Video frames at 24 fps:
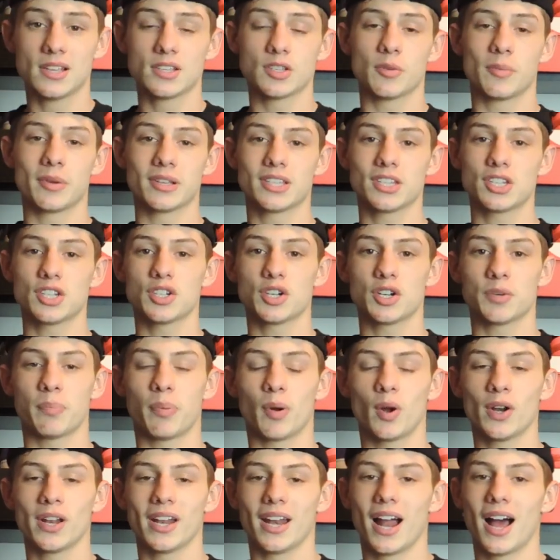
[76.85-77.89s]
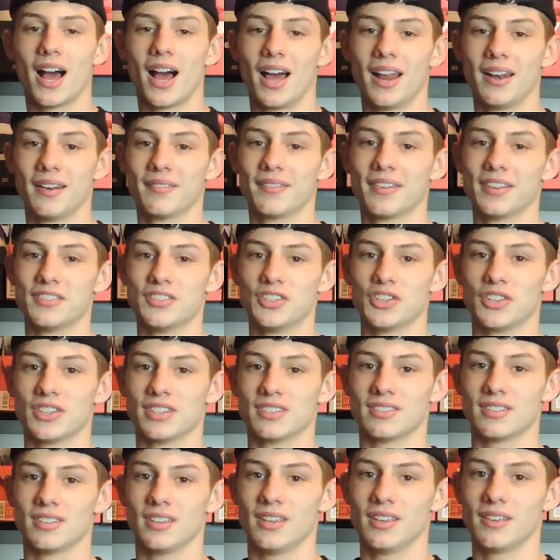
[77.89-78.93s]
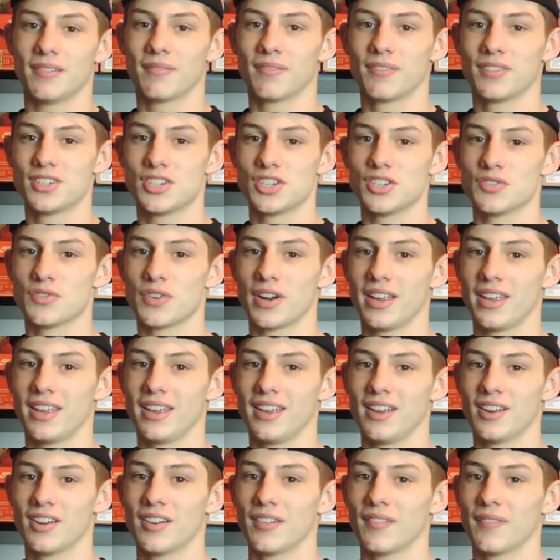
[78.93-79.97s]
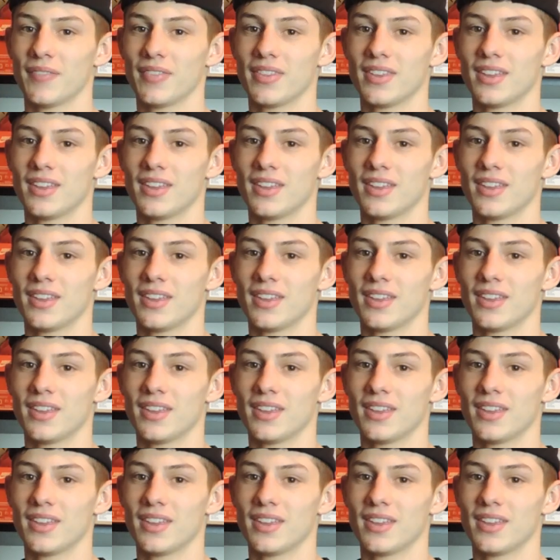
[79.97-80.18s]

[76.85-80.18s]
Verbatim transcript: So my sister put it on, as you can see. She's right here.